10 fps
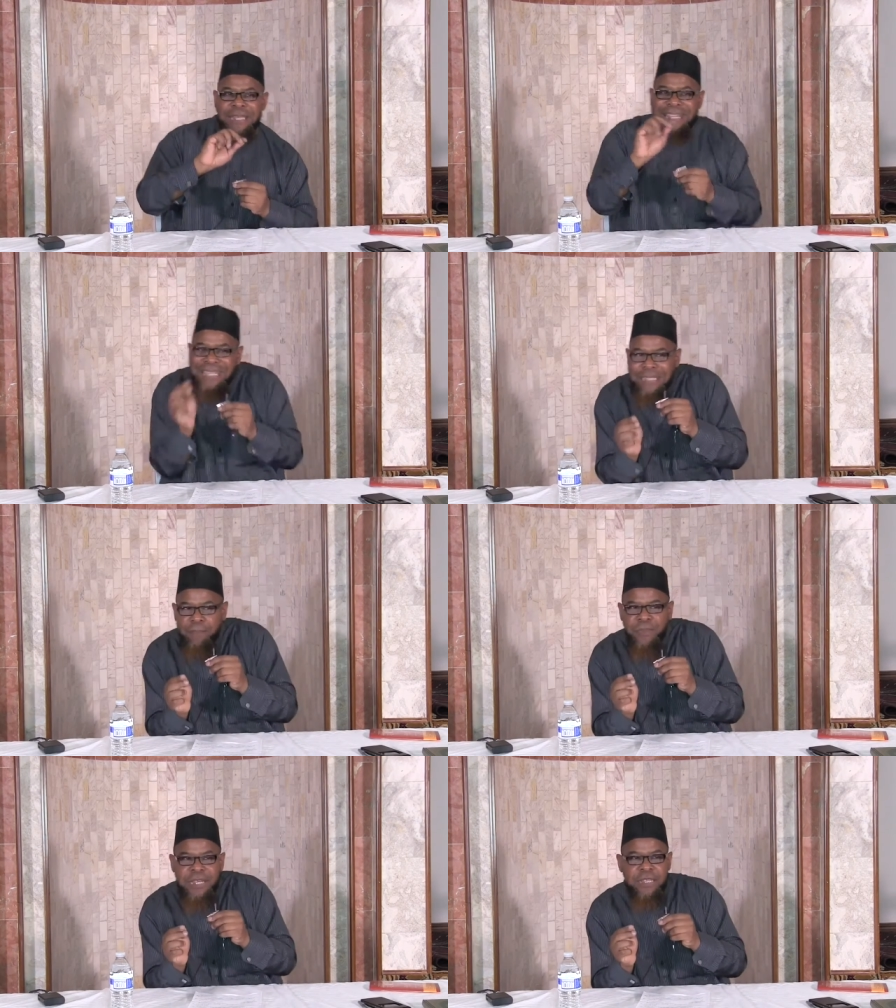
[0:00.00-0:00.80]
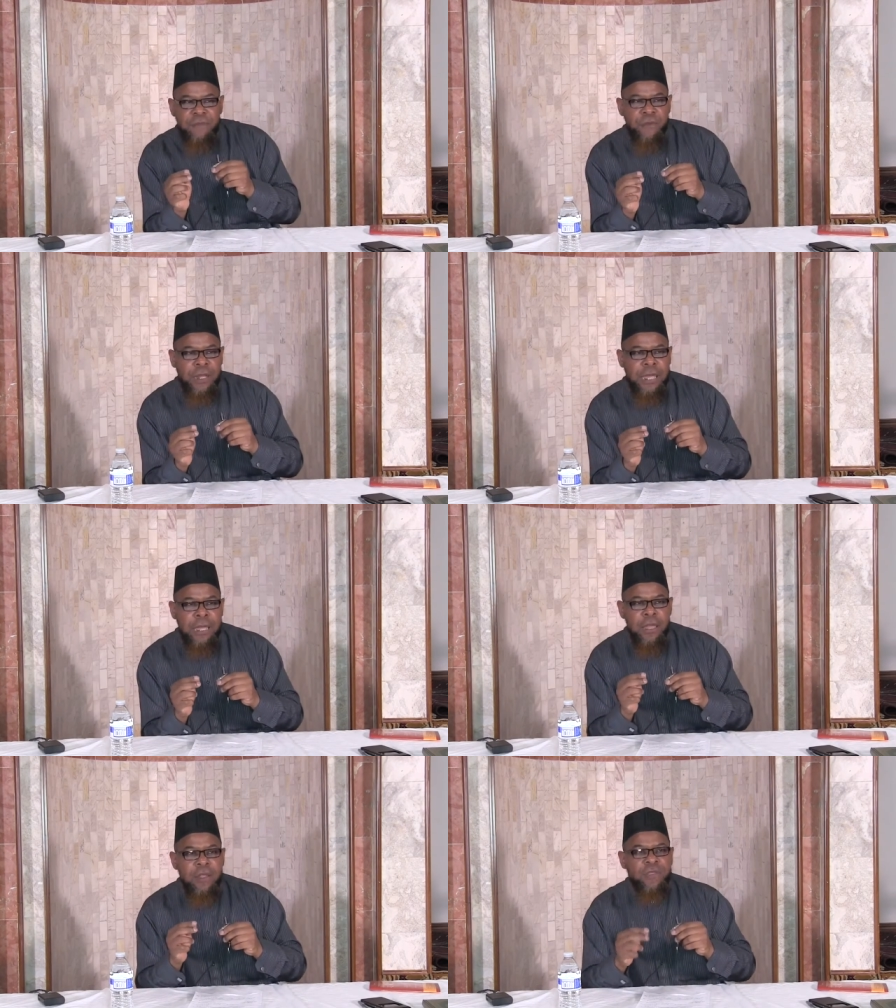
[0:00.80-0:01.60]
if he did something
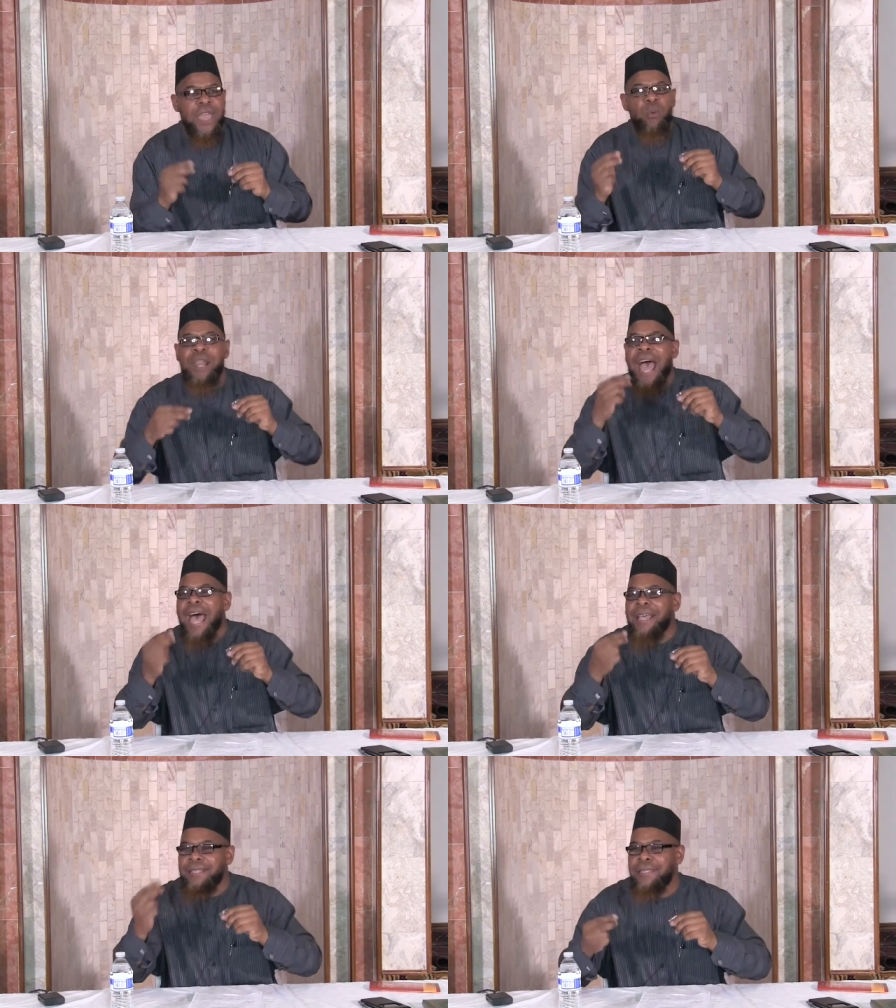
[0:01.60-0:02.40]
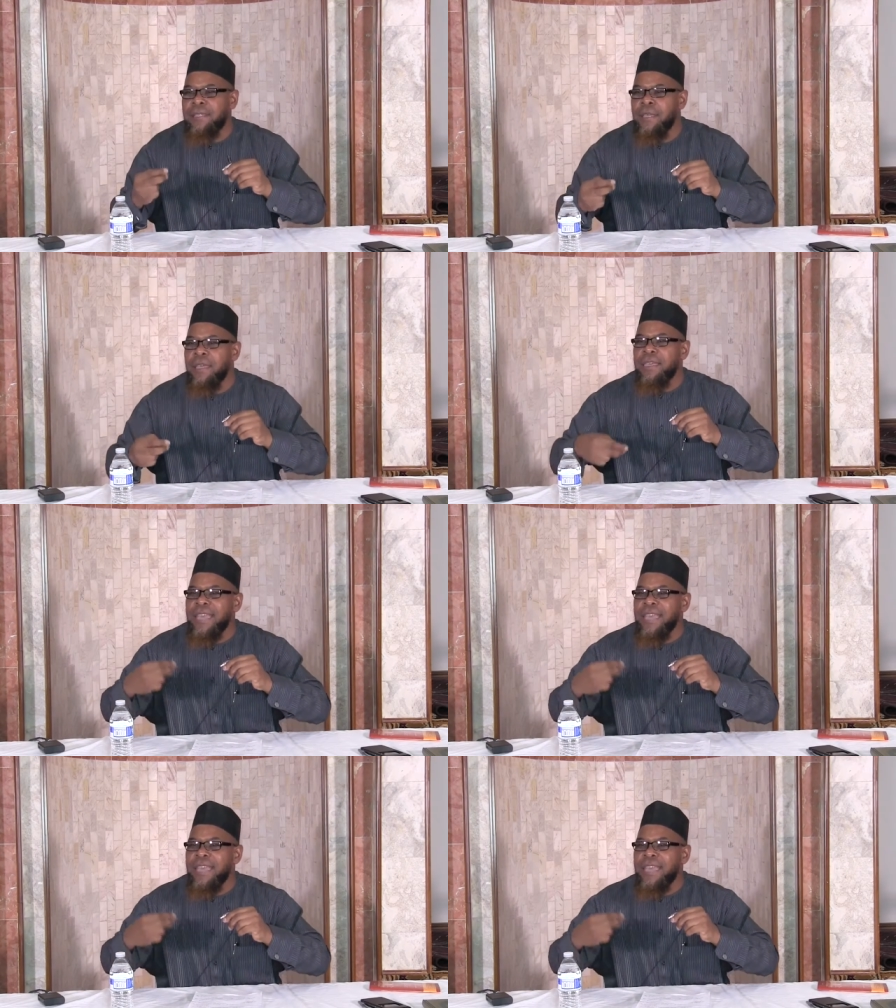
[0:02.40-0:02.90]
differently, they would ask,